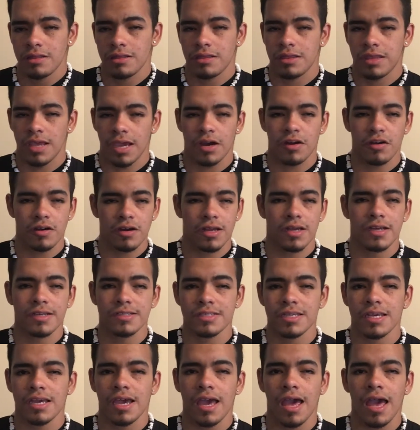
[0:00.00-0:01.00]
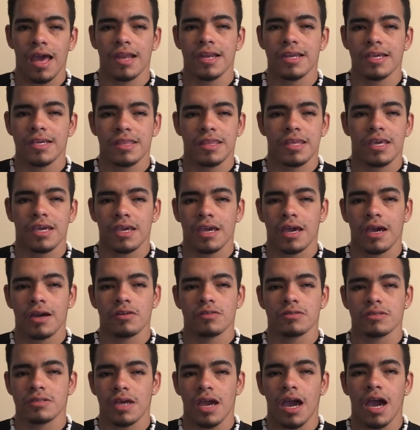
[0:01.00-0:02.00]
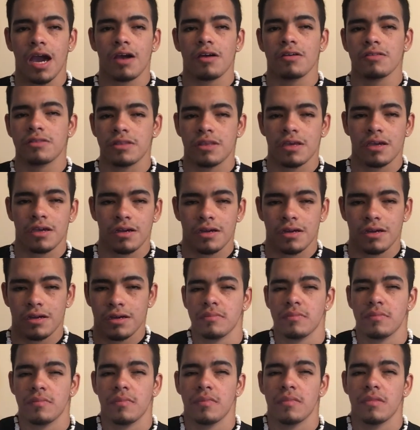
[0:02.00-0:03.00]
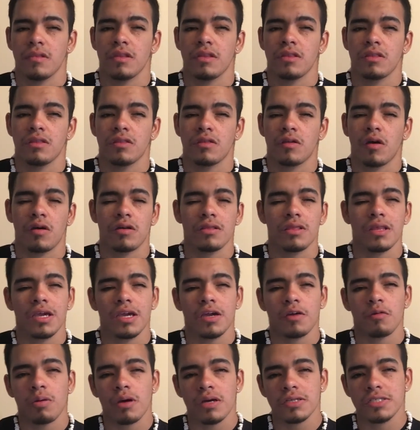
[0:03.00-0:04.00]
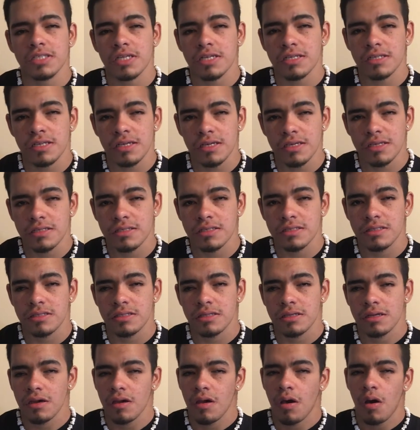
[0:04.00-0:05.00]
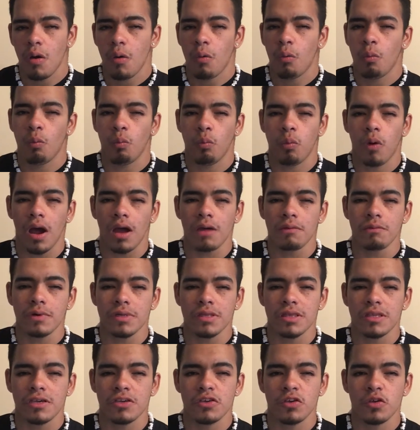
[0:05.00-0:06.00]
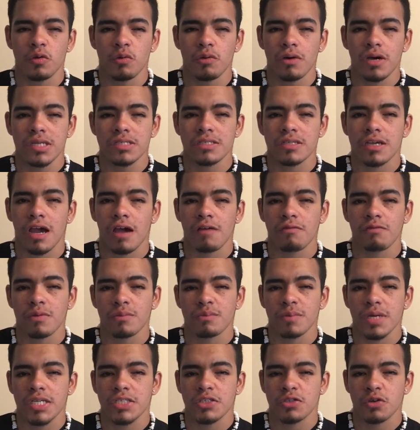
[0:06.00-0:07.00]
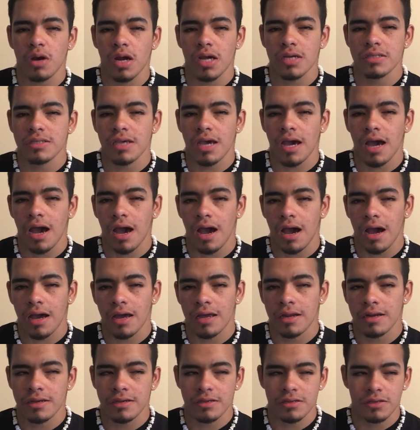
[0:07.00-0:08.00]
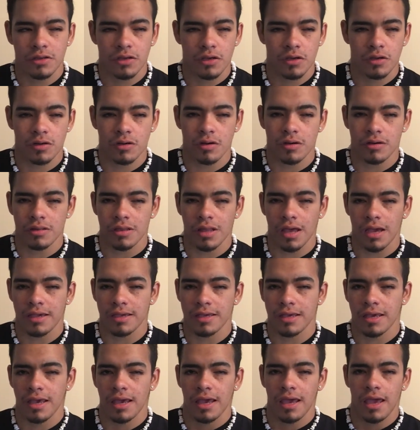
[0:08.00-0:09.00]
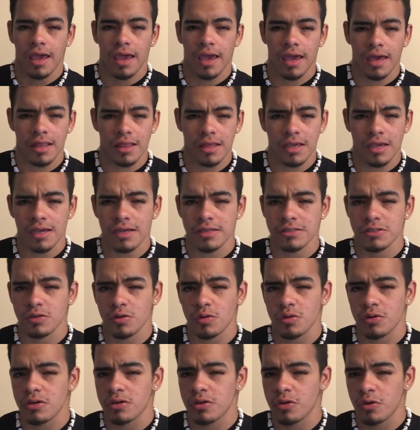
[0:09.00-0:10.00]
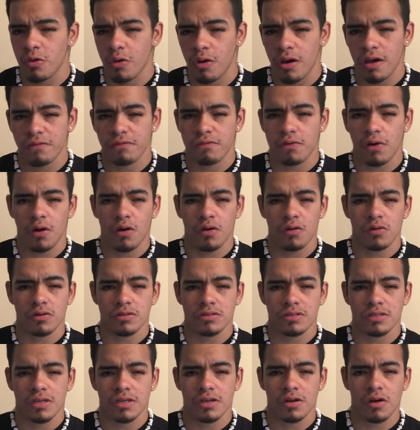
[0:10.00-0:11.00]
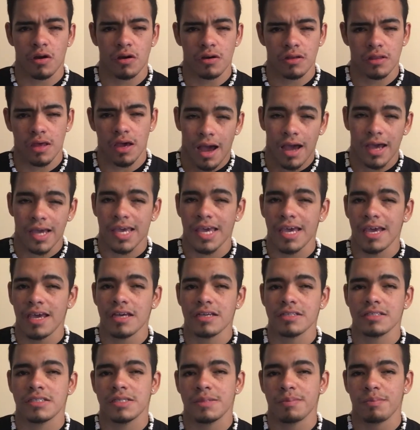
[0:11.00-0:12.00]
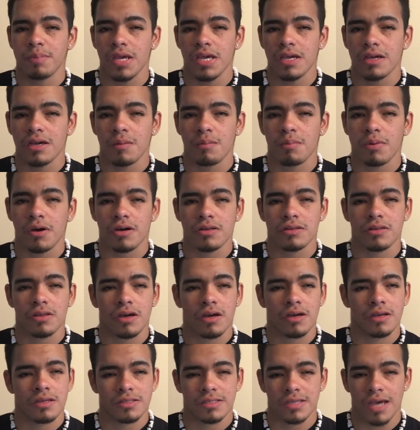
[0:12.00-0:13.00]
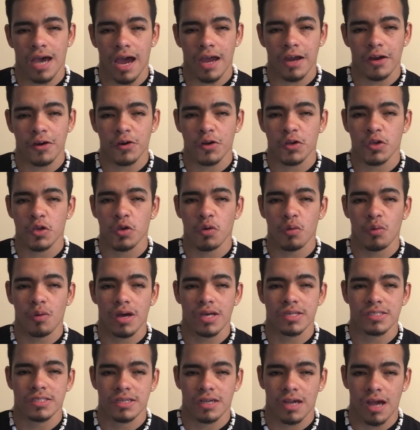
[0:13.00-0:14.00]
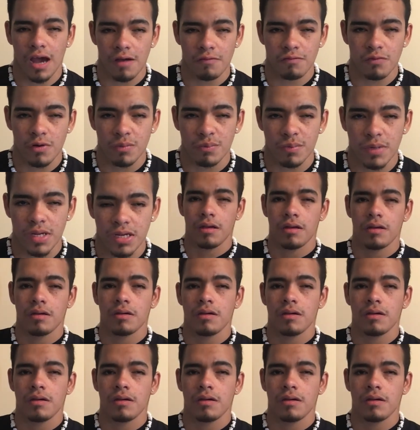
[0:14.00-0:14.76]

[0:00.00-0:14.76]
there isn't anything else out there. The only question is, why would the US government try to hide, you know, like aliens or UFOs and all that. I can't speak upon the entire US government,